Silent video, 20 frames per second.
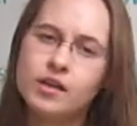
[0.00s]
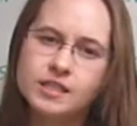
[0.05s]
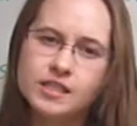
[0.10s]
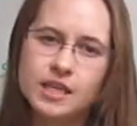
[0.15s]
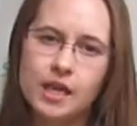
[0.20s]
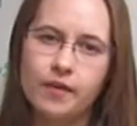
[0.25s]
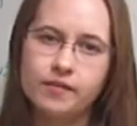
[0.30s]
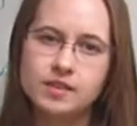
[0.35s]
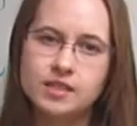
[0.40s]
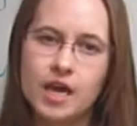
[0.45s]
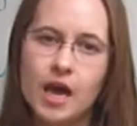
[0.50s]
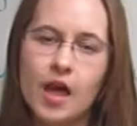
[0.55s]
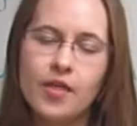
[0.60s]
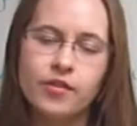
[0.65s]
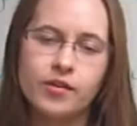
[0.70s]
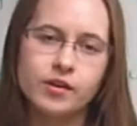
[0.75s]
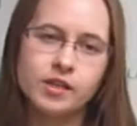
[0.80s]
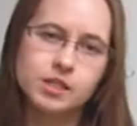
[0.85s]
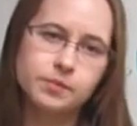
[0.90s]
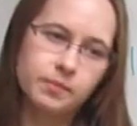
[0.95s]
ourselves to
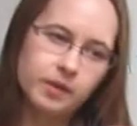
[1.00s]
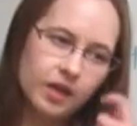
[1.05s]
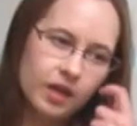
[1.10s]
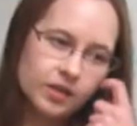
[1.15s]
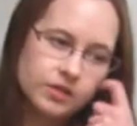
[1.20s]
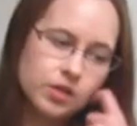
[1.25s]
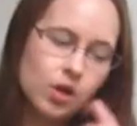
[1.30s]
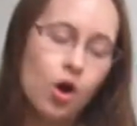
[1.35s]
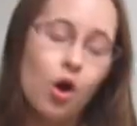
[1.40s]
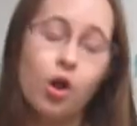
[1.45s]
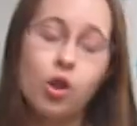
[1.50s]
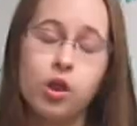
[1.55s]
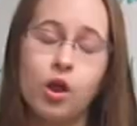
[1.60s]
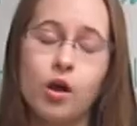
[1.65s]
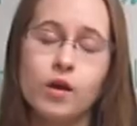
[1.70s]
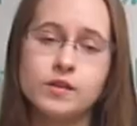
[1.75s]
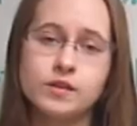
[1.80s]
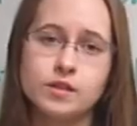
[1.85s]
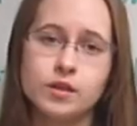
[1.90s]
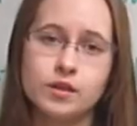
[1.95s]
others because all
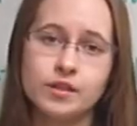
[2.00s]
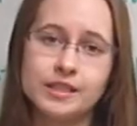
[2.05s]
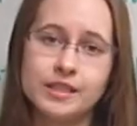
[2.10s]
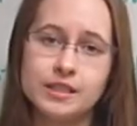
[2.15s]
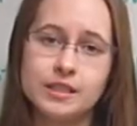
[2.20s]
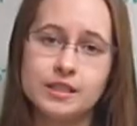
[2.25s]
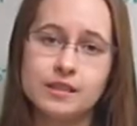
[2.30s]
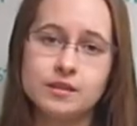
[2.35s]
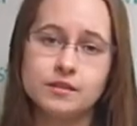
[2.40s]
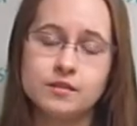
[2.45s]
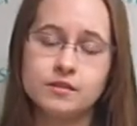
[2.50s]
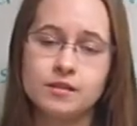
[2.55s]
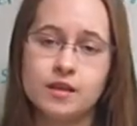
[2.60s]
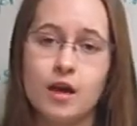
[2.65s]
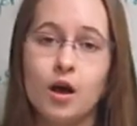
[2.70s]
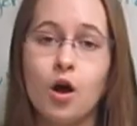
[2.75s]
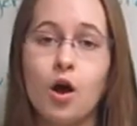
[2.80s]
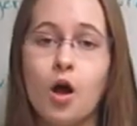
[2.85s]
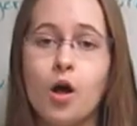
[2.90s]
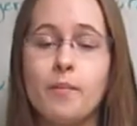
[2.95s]
laws are
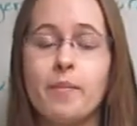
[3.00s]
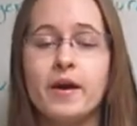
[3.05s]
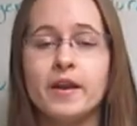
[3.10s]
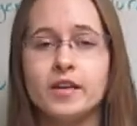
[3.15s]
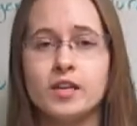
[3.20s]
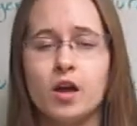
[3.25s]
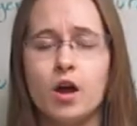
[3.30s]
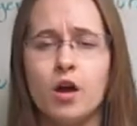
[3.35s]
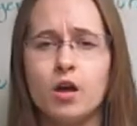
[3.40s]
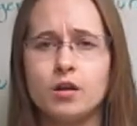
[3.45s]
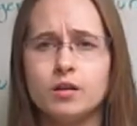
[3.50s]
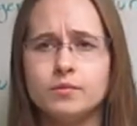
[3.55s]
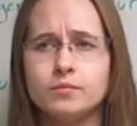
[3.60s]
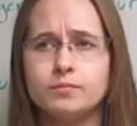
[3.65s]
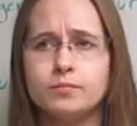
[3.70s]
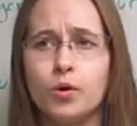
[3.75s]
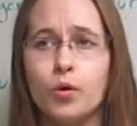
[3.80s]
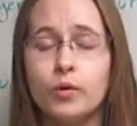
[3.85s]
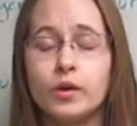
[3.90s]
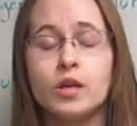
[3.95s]
all all
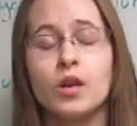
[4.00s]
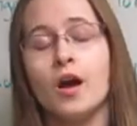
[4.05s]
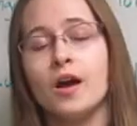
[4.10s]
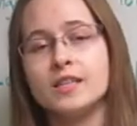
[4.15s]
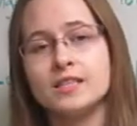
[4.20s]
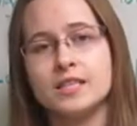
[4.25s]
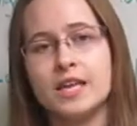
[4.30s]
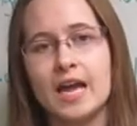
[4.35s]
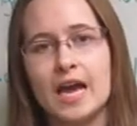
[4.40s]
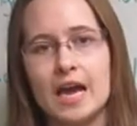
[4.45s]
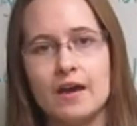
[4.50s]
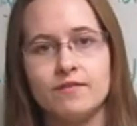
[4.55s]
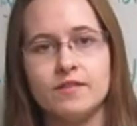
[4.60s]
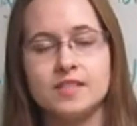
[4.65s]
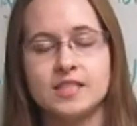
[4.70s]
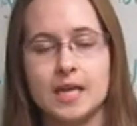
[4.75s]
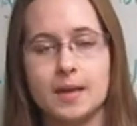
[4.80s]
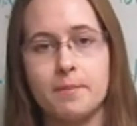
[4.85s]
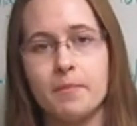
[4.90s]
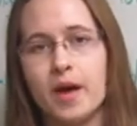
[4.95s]
broken laws have the
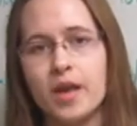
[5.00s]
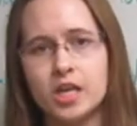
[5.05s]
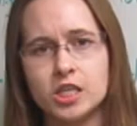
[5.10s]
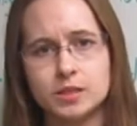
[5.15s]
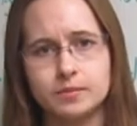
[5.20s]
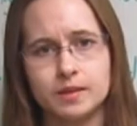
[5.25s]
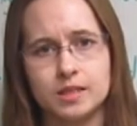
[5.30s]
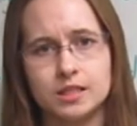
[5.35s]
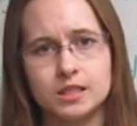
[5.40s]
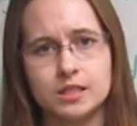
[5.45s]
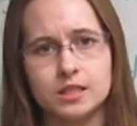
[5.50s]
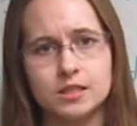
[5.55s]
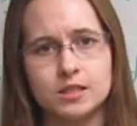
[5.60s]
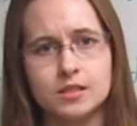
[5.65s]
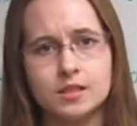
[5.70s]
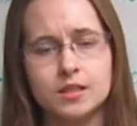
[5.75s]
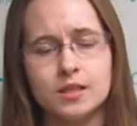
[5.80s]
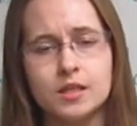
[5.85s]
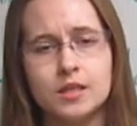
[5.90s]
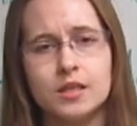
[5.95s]
same punishment.
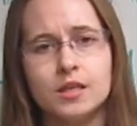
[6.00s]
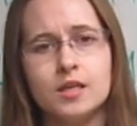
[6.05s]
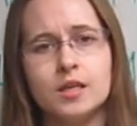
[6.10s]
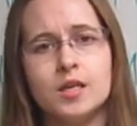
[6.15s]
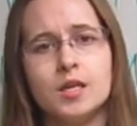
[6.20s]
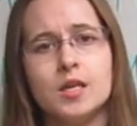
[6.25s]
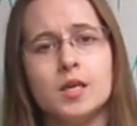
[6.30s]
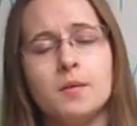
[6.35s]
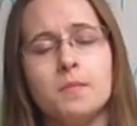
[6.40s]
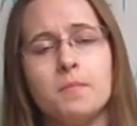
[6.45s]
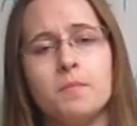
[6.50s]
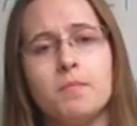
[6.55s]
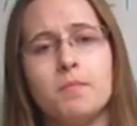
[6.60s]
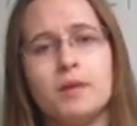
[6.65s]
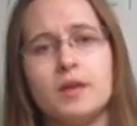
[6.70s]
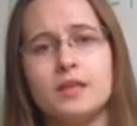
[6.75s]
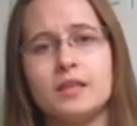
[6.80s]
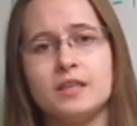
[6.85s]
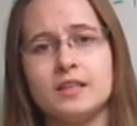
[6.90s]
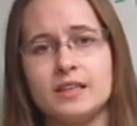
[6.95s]

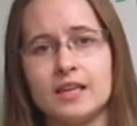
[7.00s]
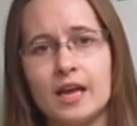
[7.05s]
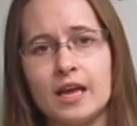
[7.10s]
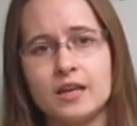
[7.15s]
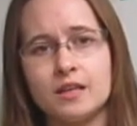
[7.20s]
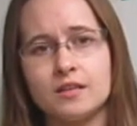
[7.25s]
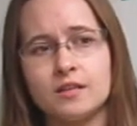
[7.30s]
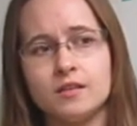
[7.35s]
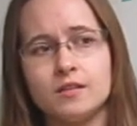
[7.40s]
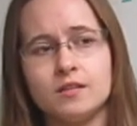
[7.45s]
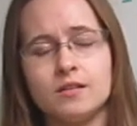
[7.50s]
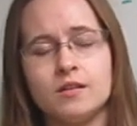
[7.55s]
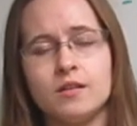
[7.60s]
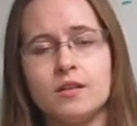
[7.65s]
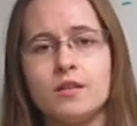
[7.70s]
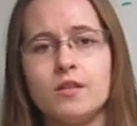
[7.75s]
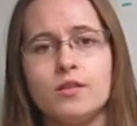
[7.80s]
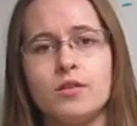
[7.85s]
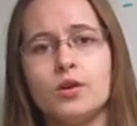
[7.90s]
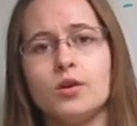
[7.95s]
But again,
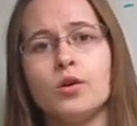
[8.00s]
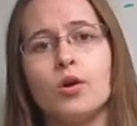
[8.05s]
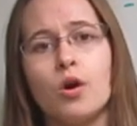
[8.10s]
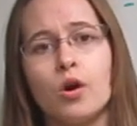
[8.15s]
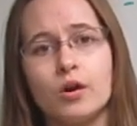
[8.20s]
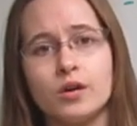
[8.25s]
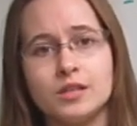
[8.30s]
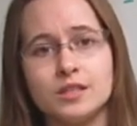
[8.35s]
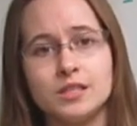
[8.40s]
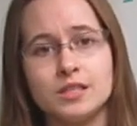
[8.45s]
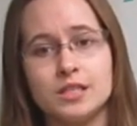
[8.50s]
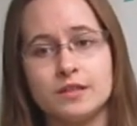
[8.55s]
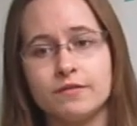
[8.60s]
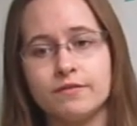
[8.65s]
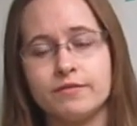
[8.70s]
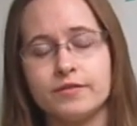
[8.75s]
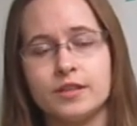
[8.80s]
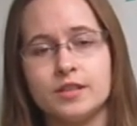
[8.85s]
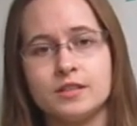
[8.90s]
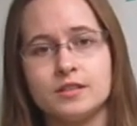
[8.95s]
there are
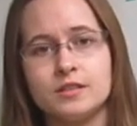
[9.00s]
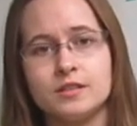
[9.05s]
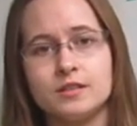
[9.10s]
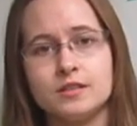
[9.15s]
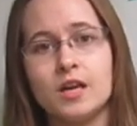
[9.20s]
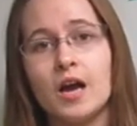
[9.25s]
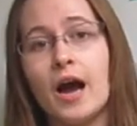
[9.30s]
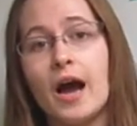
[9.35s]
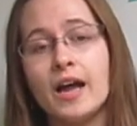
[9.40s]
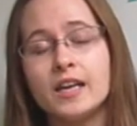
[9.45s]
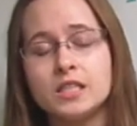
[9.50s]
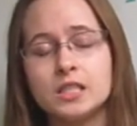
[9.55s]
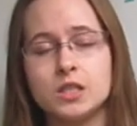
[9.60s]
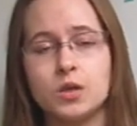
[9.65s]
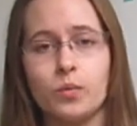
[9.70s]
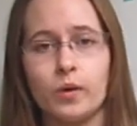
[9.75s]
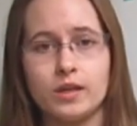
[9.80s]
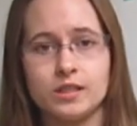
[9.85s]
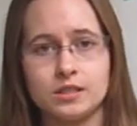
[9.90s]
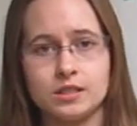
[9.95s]
different
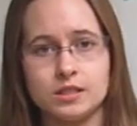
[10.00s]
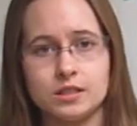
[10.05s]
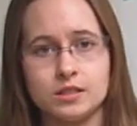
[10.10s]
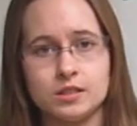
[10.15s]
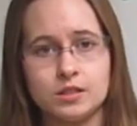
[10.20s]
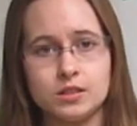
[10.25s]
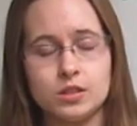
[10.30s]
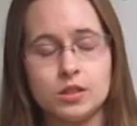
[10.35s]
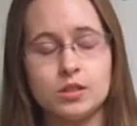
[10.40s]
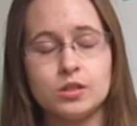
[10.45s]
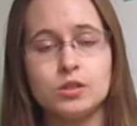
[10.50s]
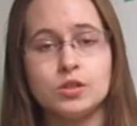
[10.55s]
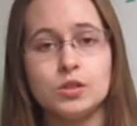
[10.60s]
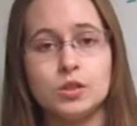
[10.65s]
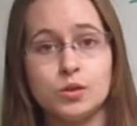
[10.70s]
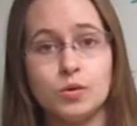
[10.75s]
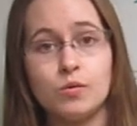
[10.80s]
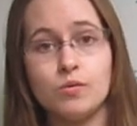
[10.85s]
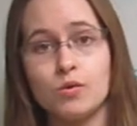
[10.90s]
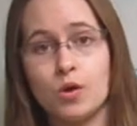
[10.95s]
consequences
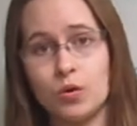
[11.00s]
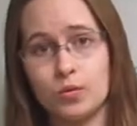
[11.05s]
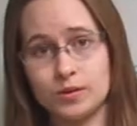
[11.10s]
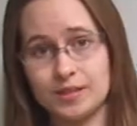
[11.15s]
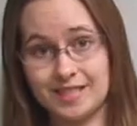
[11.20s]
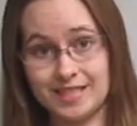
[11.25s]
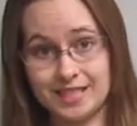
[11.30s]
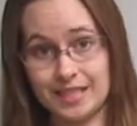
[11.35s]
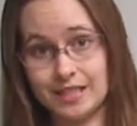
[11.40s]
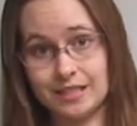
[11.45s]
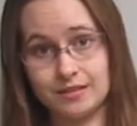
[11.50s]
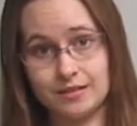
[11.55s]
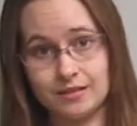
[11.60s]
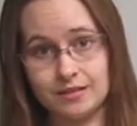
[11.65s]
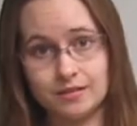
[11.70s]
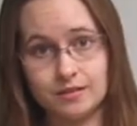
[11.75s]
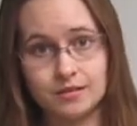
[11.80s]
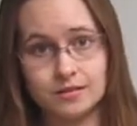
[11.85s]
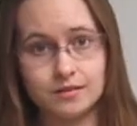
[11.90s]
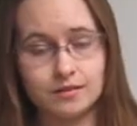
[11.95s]
to those
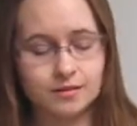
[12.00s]
sins.